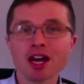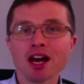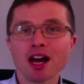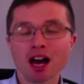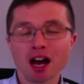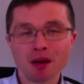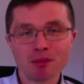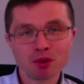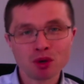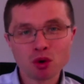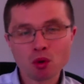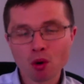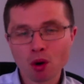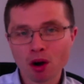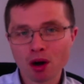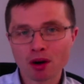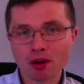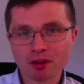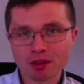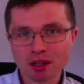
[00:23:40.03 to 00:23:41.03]
who
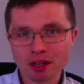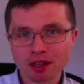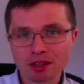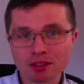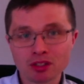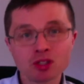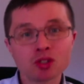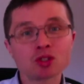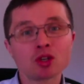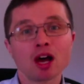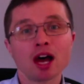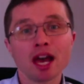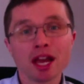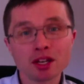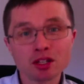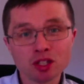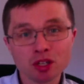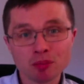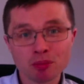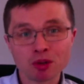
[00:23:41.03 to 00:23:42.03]
are designed
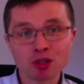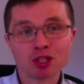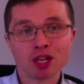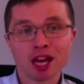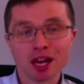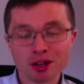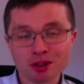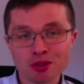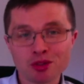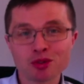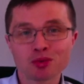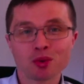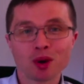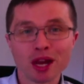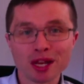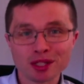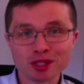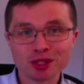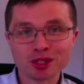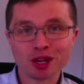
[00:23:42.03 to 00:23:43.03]
to protect the
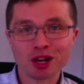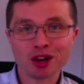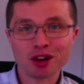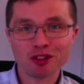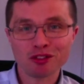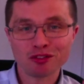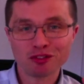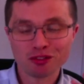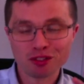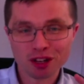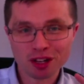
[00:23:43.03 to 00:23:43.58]
rights of